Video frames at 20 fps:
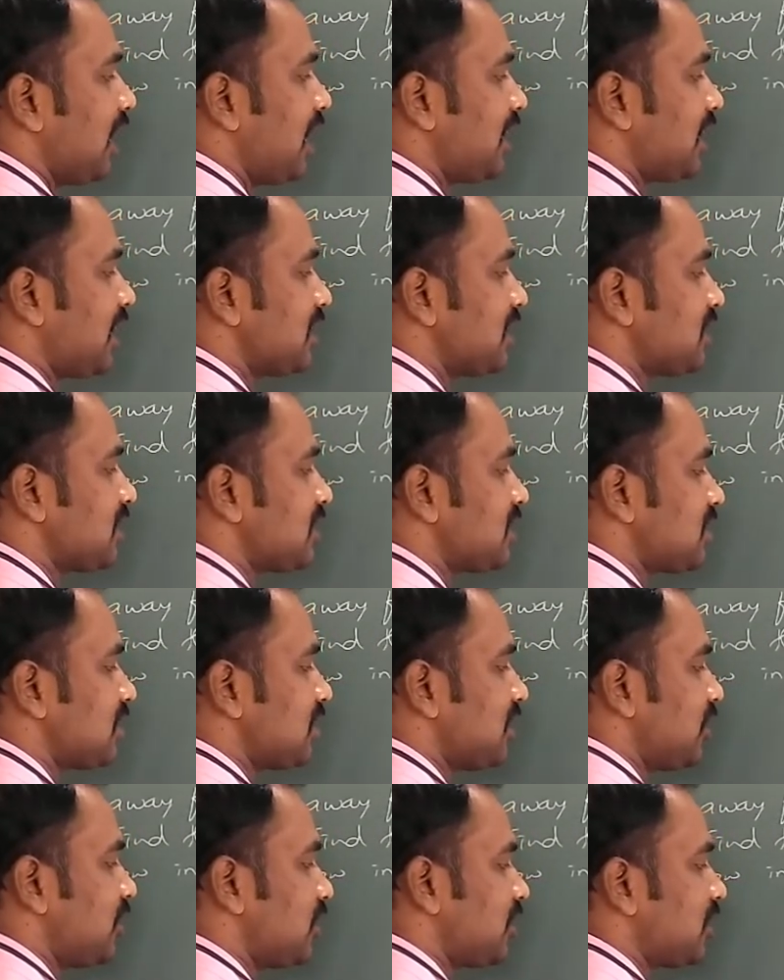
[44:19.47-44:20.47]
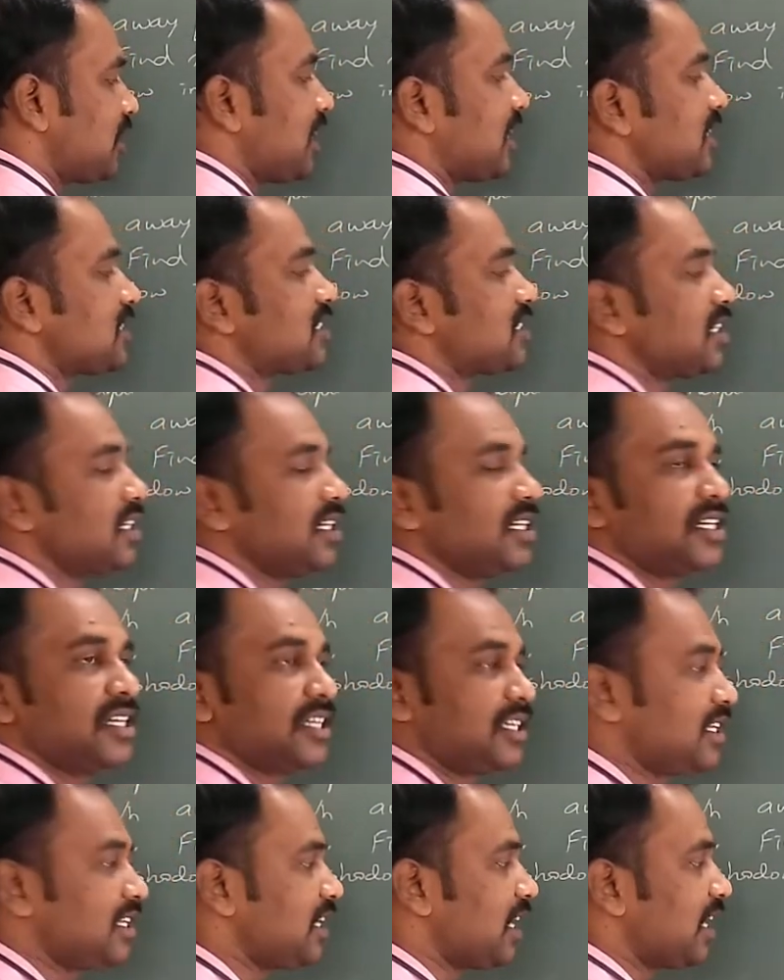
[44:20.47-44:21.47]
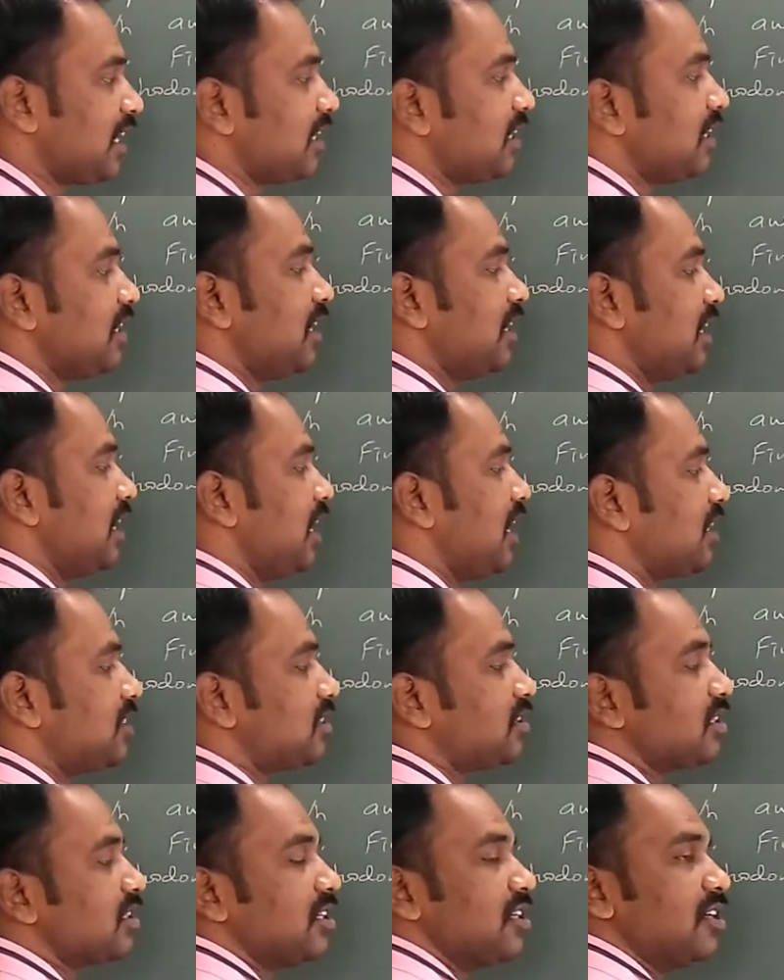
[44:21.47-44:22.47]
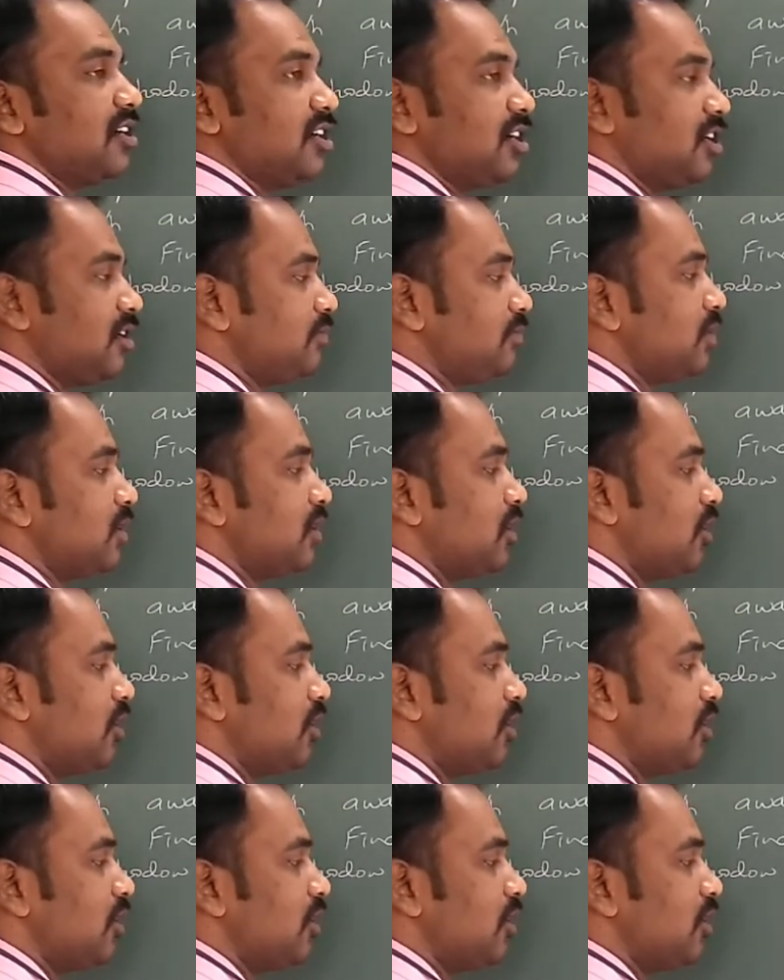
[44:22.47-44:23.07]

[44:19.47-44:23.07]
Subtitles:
and I just denote it as a L length of